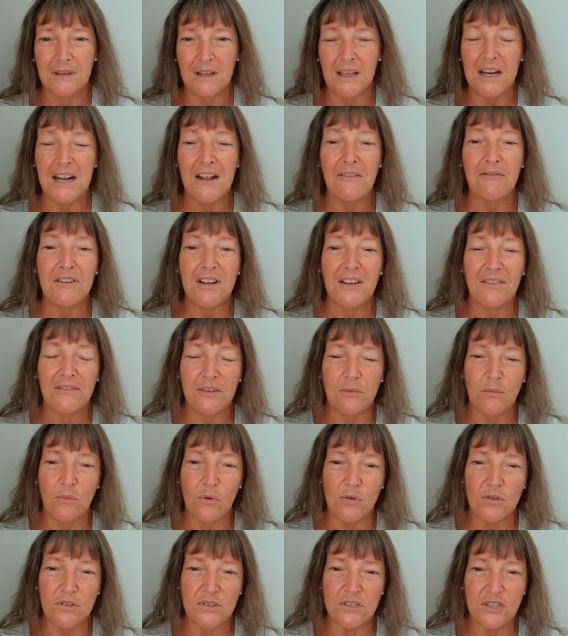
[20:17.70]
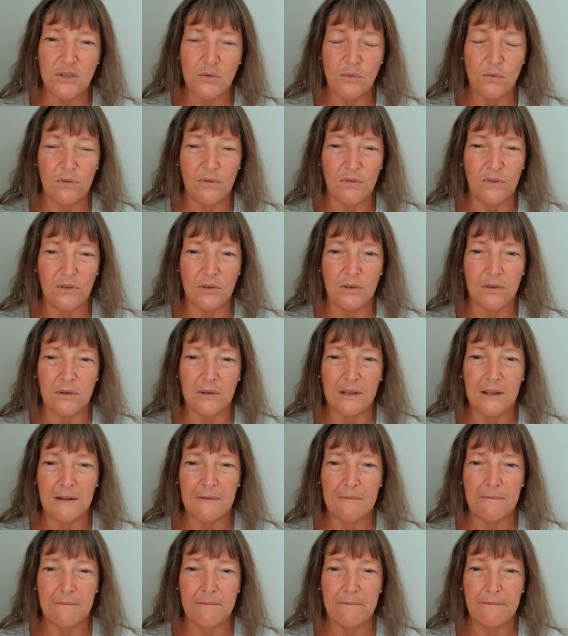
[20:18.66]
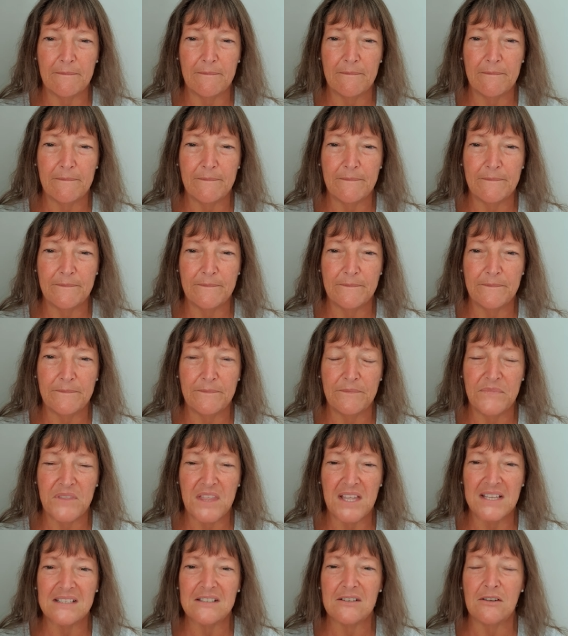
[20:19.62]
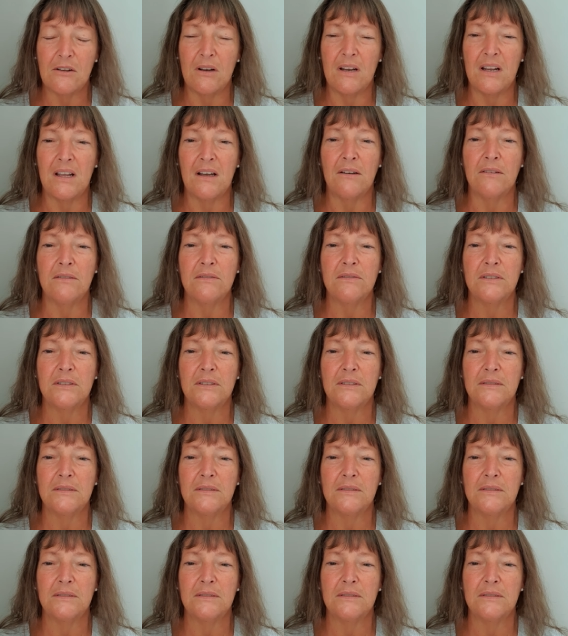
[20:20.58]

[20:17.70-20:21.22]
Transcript: and have nothing more to do with you. That's not love.